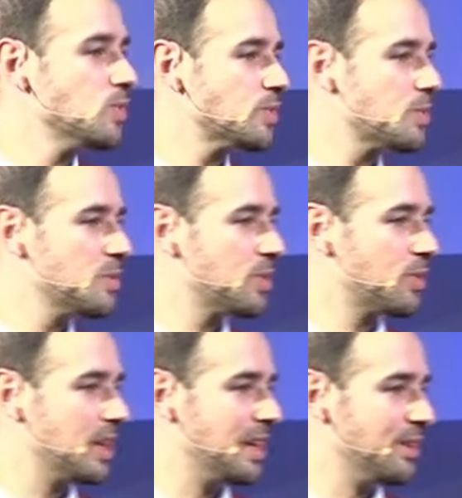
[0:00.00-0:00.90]
from the
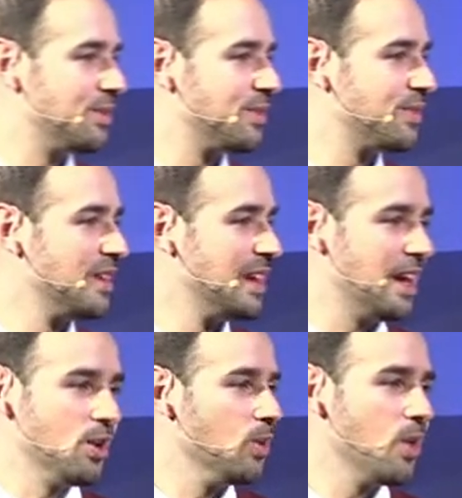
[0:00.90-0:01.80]
grave
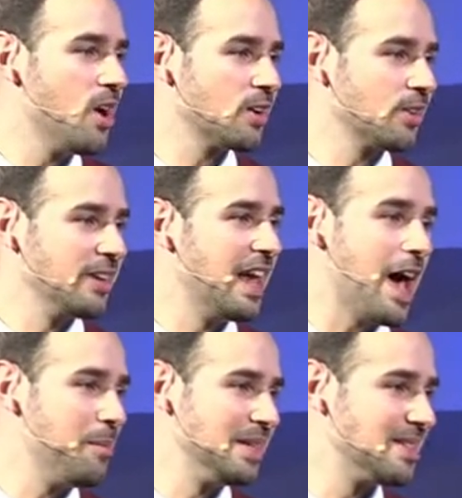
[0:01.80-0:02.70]
and no longer
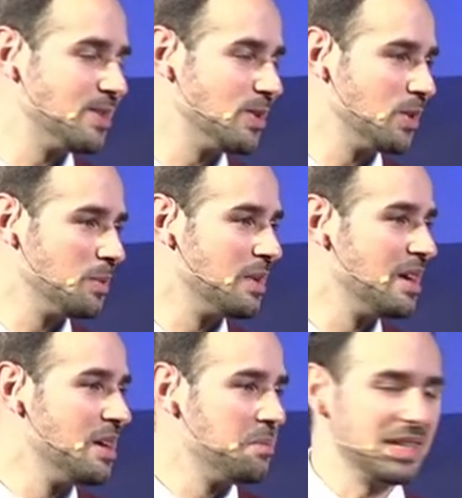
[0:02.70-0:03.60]
inhabits a tomb,
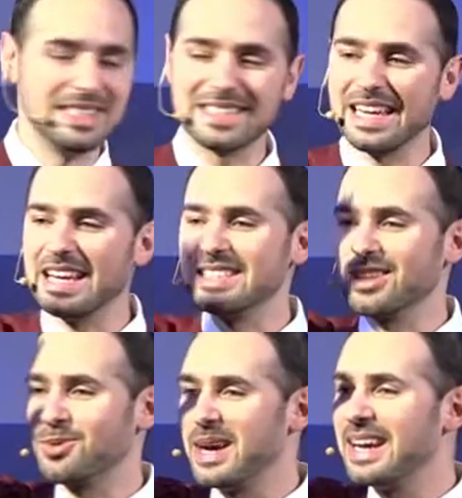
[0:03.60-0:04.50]
but he stands at
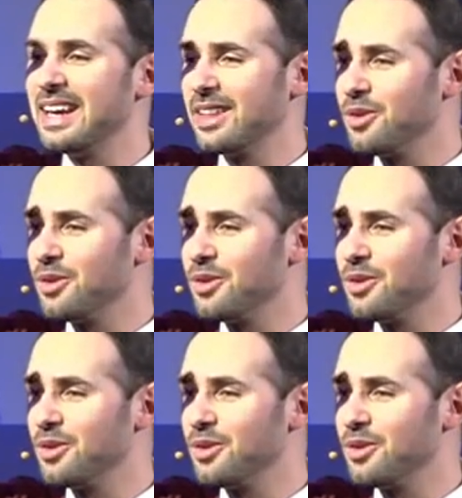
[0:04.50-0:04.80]
the right hand of the